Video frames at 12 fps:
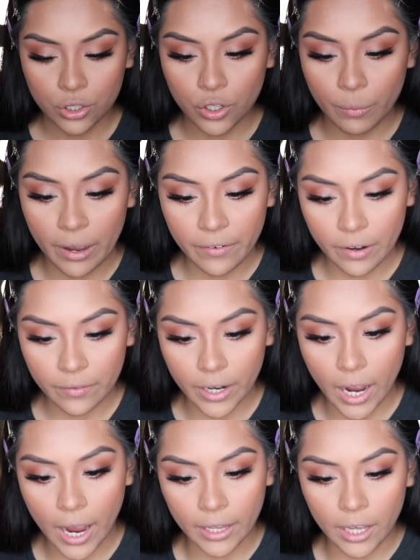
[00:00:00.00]
So my
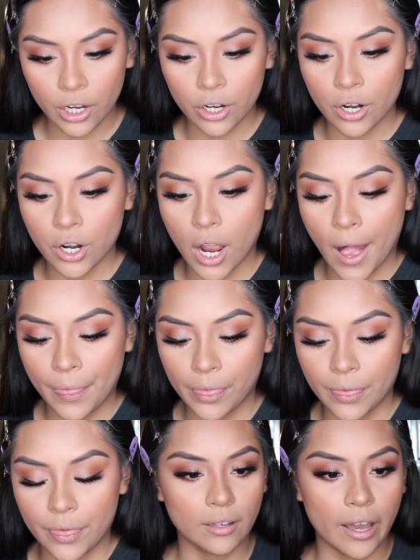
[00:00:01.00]
favorite highlighter,
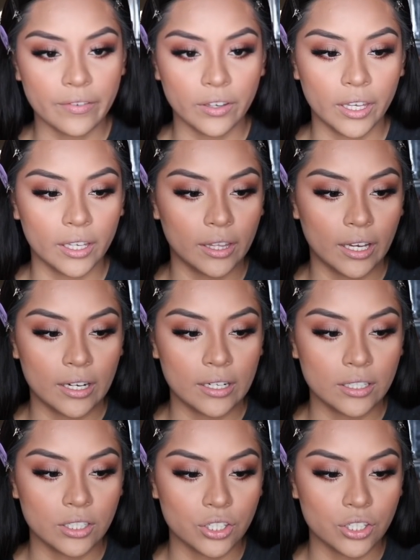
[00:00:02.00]
I feel like that is